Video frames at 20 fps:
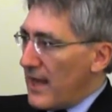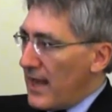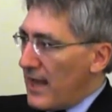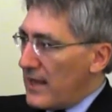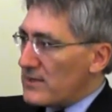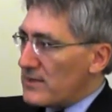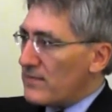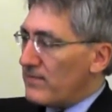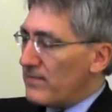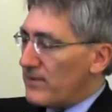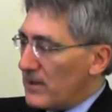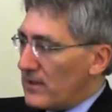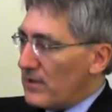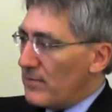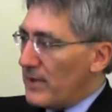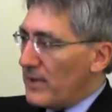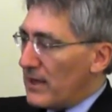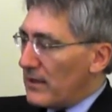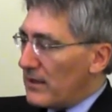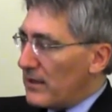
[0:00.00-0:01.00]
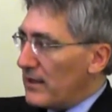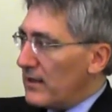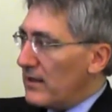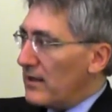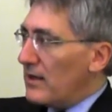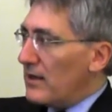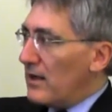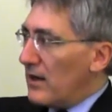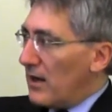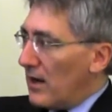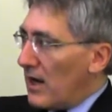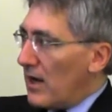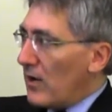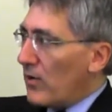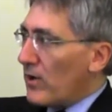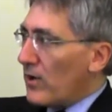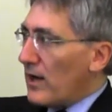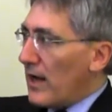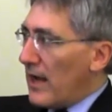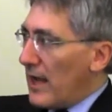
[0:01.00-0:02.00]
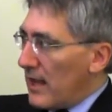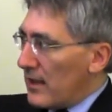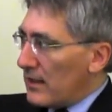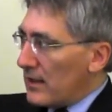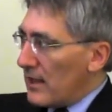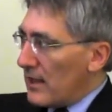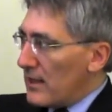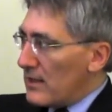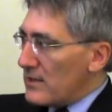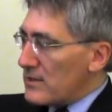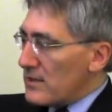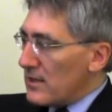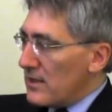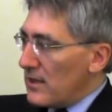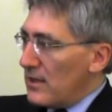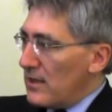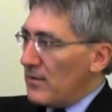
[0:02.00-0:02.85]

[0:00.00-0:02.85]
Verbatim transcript: as fundamentally our allies,